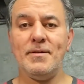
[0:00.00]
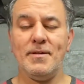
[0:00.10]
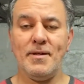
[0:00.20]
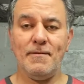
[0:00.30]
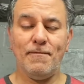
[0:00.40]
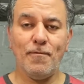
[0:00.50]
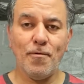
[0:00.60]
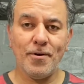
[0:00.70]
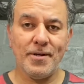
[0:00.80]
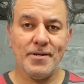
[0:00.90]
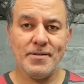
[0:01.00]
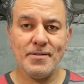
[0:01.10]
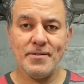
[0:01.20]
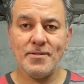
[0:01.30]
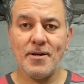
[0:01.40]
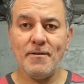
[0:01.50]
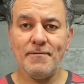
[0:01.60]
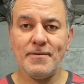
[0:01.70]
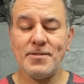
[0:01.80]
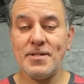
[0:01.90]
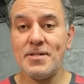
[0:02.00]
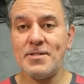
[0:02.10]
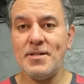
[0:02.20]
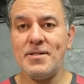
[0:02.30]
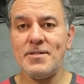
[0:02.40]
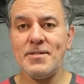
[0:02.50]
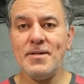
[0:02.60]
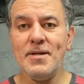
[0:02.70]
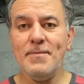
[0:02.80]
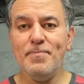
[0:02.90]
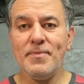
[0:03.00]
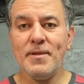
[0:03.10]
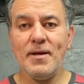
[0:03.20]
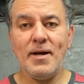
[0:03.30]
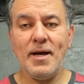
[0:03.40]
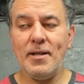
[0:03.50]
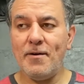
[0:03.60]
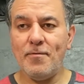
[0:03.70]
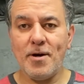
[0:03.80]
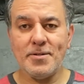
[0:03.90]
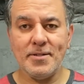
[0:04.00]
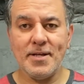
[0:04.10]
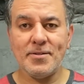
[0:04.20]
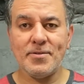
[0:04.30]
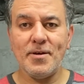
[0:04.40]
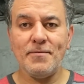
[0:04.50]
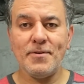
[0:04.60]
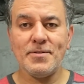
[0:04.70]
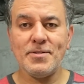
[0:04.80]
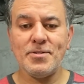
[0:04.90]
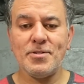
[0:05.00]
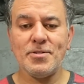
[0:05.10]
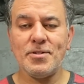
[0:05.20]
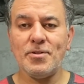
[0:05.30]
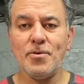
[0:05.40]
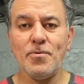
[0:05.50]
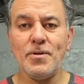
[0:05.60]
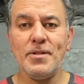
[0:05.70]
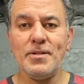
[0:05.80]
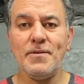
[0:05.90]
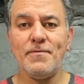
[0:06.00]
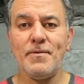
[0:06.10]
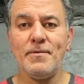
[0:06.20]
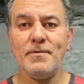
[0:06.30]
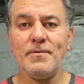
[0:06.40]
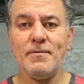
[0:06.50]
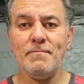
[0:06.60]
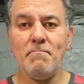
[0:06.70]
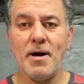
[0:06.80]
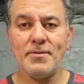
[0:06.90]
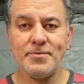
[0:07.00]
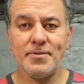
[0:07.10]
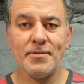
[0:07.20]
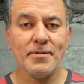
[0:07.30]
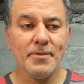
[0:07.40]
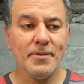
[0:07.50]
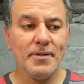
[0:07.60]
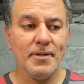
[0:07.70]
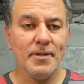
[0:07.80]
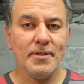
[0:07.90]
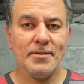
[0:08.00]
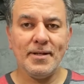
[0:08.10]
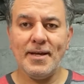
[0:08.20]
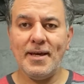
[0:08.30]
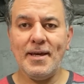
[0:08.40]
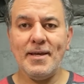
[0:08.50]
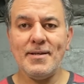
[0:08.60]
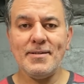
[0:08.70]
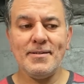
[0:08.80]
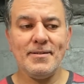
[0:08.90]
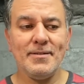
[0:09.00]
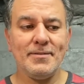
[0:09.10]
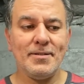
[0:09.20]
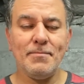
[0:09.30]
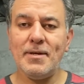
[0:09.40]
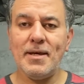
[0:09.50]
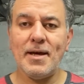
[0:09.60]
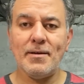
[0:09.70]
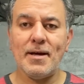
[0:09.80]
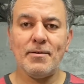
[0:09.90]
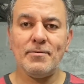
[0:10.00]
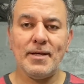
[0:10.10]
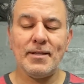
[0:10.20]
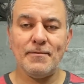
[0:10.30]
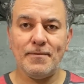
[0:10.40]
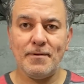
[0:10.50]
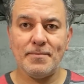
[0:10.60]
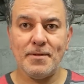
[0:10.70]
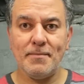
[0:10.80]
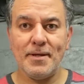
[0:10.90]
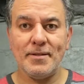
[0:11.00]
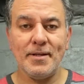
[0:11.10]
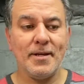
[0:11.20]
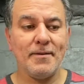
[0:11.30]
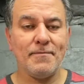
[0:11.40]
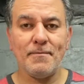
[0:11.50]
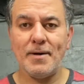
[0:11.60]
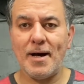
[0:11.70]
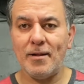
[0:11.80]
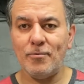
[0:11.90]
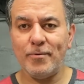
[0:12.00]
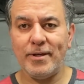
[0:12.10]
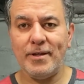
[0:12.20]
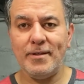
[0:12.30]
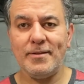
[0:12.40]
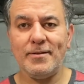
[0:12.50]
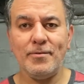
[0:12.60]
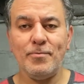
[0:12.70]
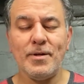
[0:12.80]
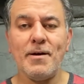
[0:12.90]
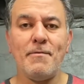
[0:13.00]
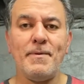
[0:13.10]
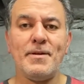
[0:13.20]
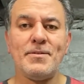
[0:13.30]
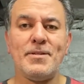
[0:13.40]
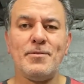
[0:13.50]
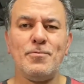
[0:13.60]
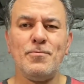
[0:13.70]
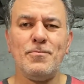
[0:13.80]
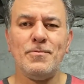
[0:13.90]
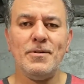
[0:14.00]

and 40s and stuff, and 60s. I love watching that stuff because it's just a totally different monster. Today, to me, I don't like the films they make today, from Halloween to whatever, because they're too